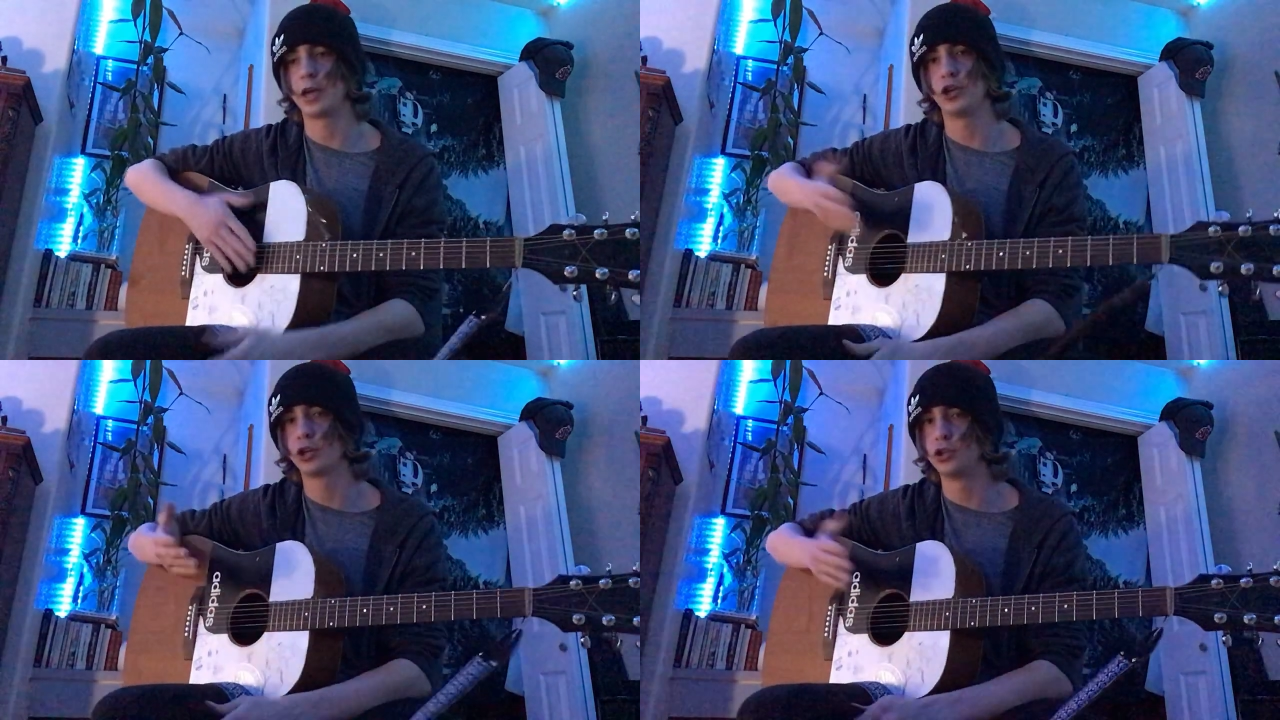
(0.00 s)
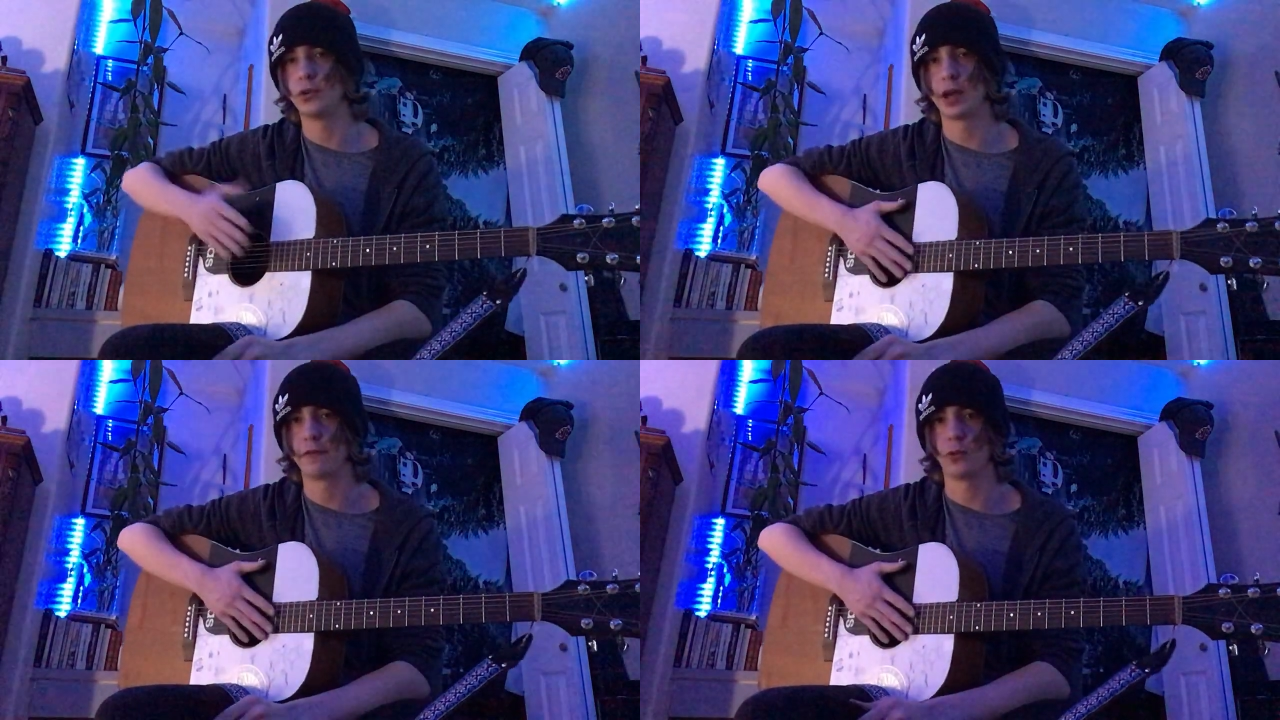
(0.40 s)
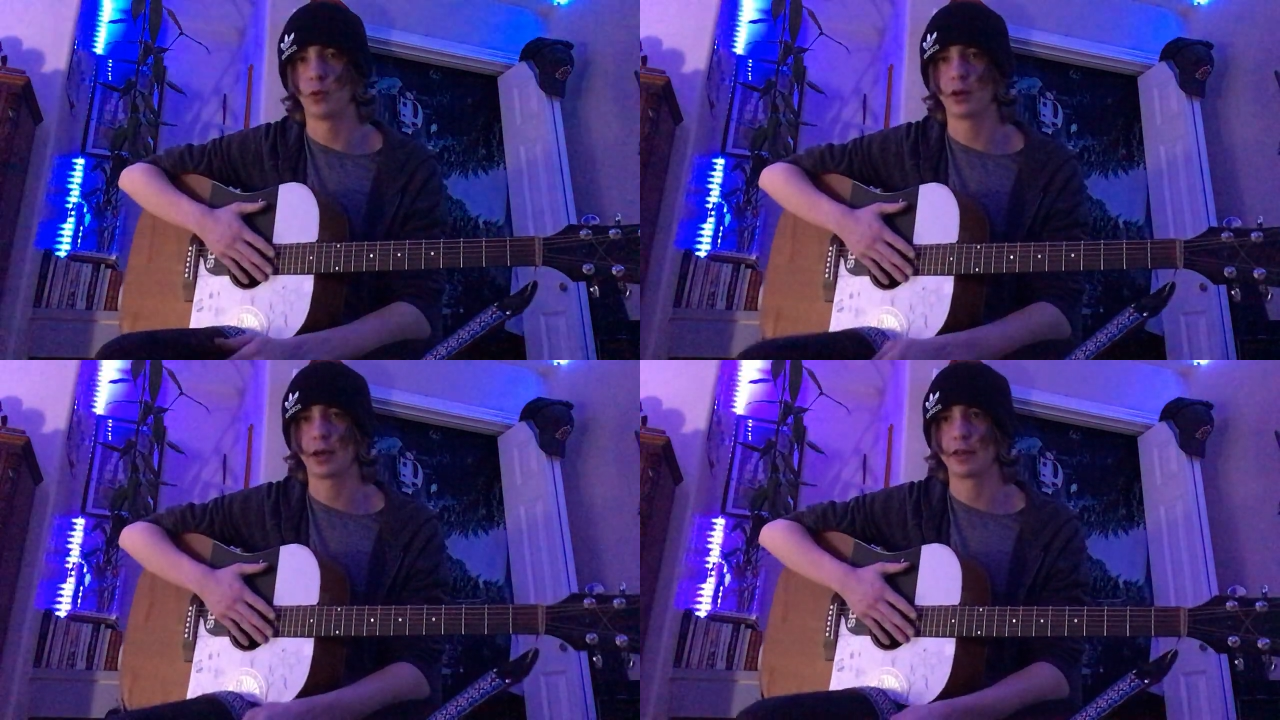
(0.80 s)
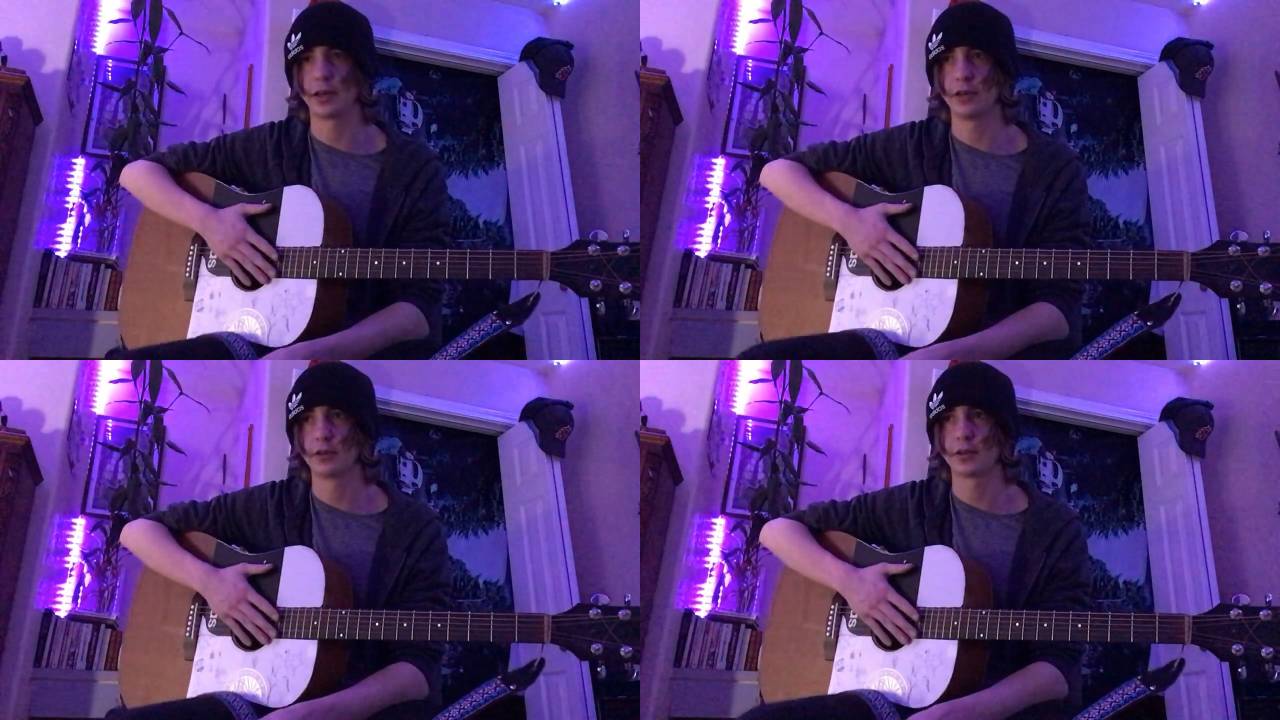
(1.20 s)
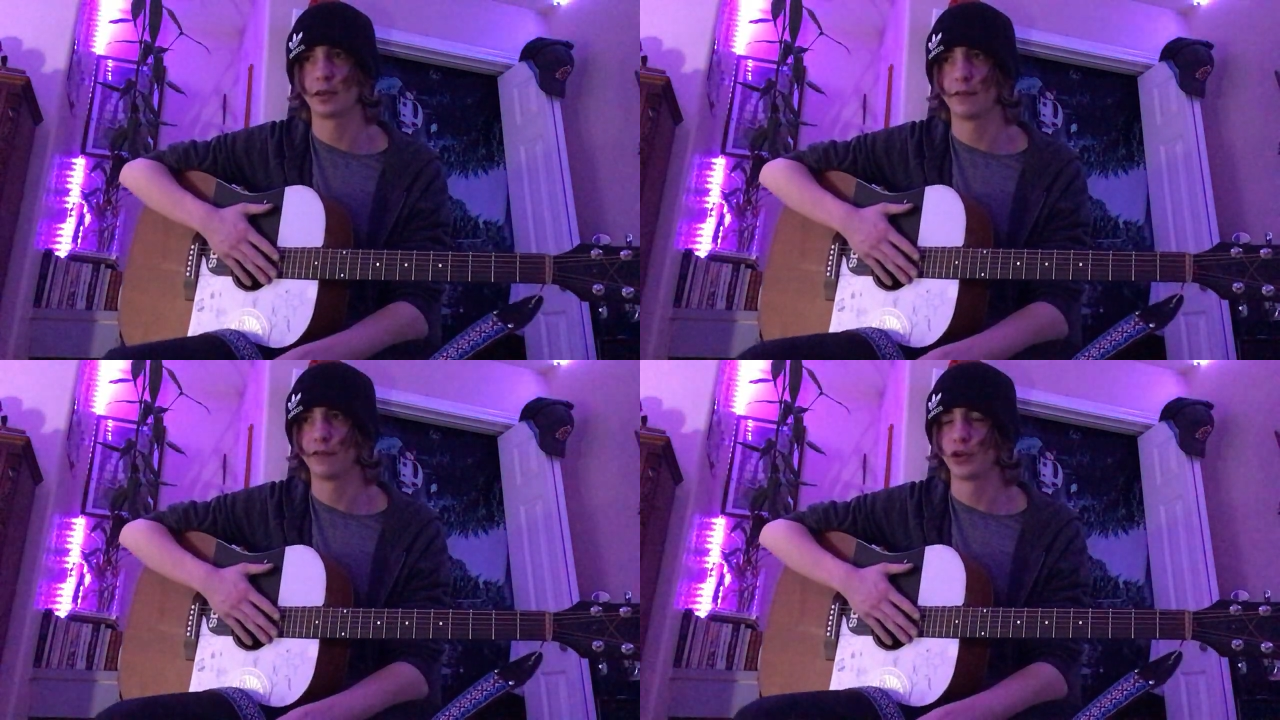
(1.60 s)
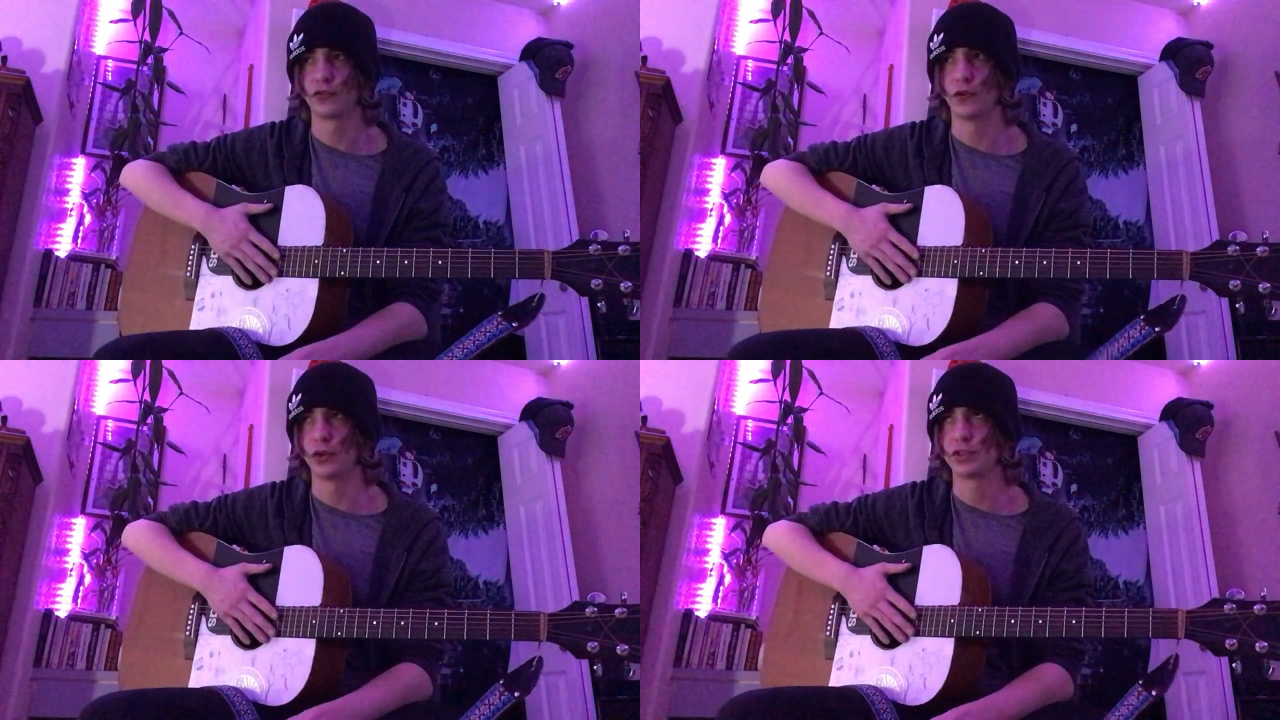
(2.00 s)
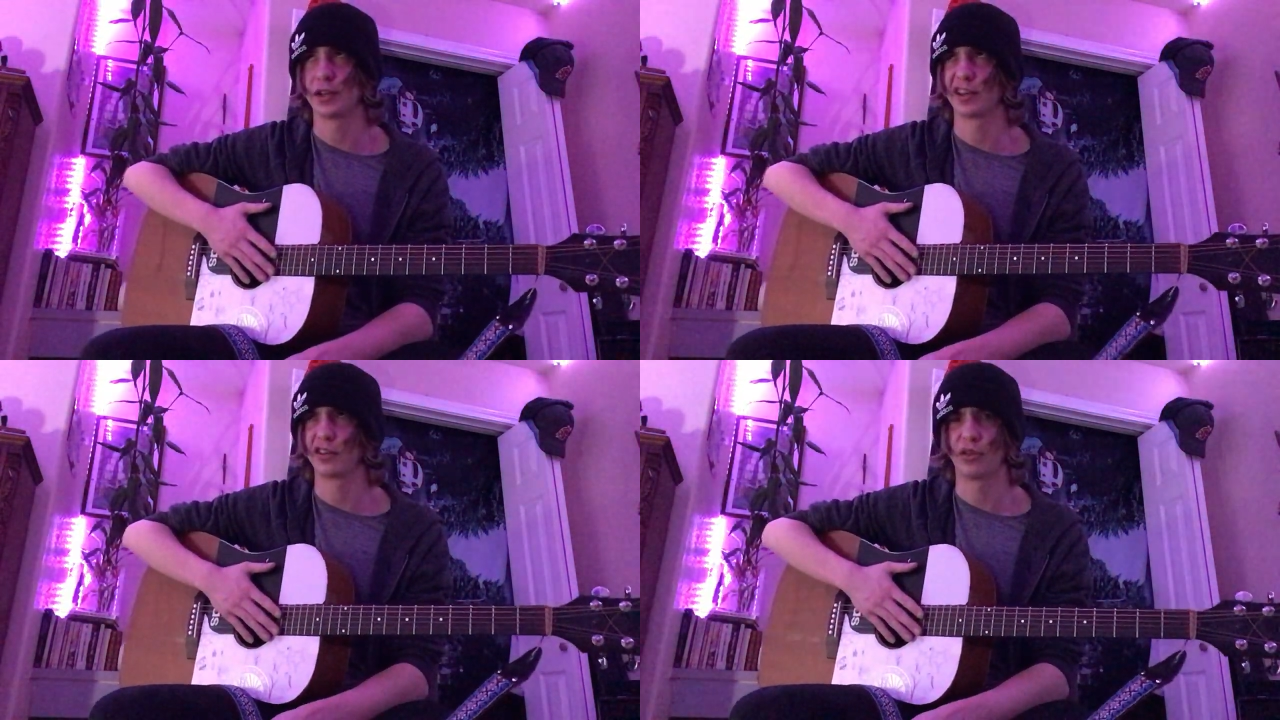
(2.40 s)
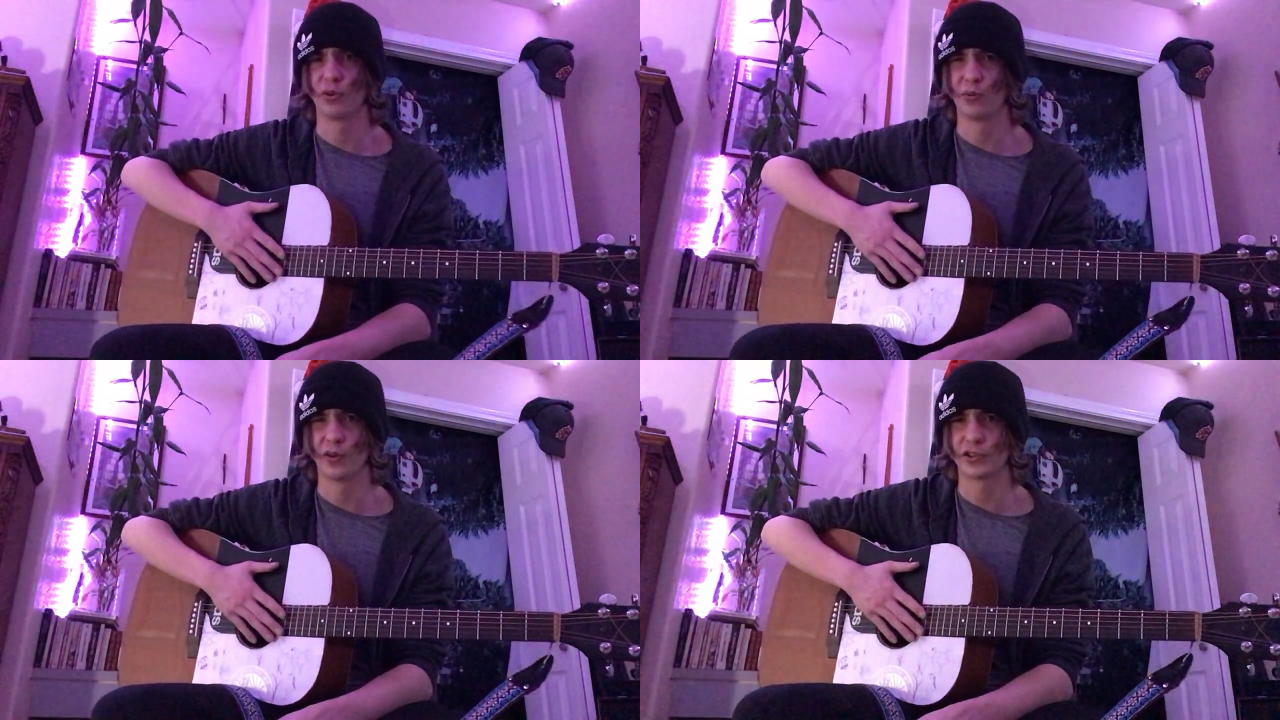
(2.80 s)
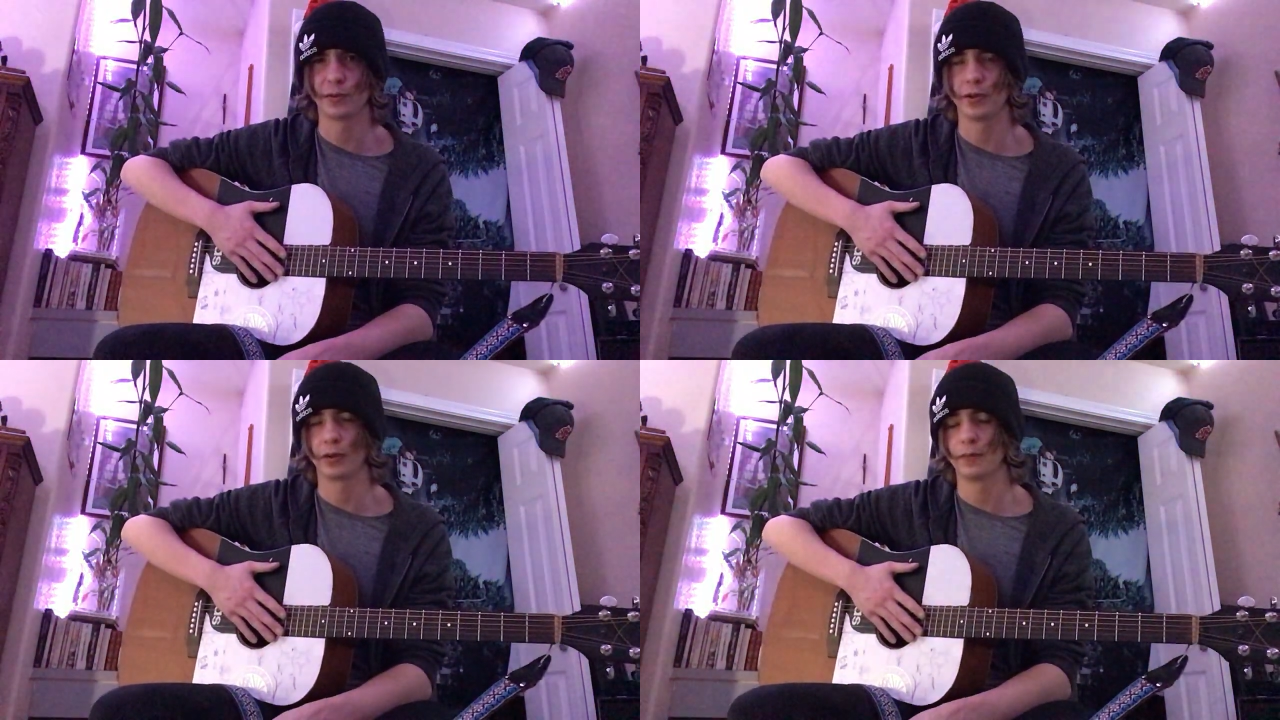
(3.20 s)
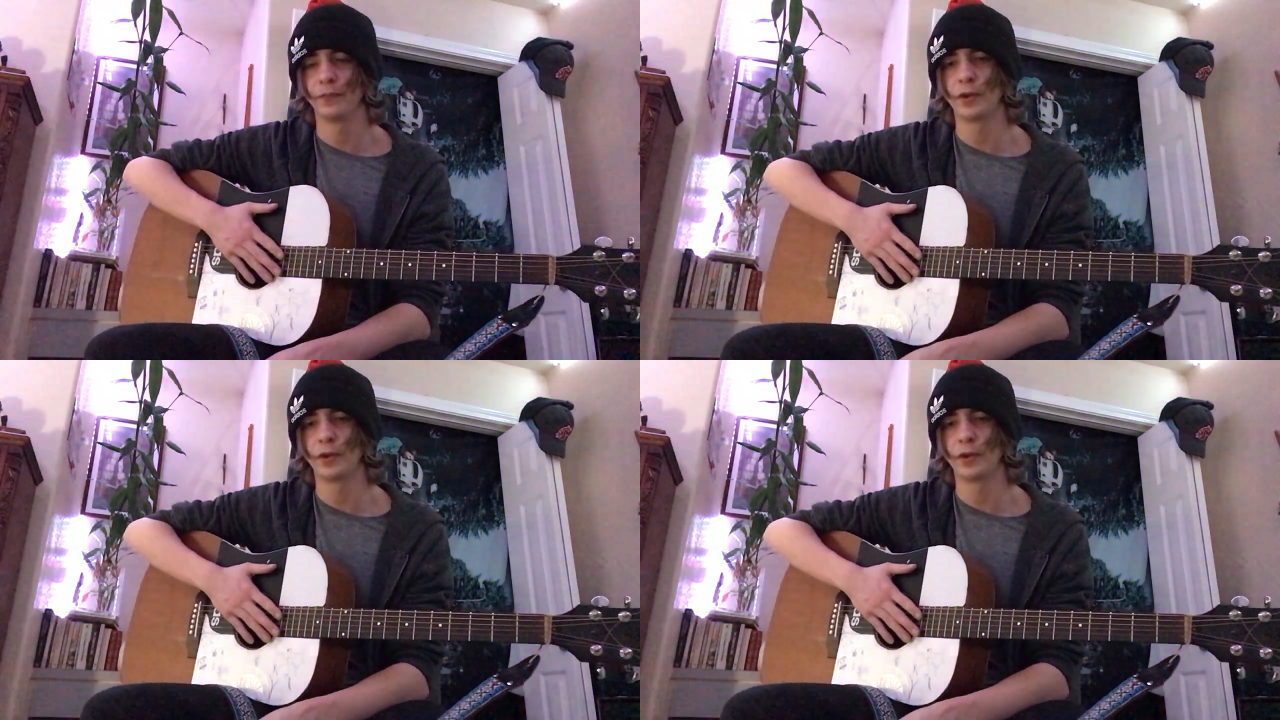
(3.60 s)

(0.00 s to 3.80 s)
And you could do that if you want. I think he does that in the 1st verse and like the 3rd one or something.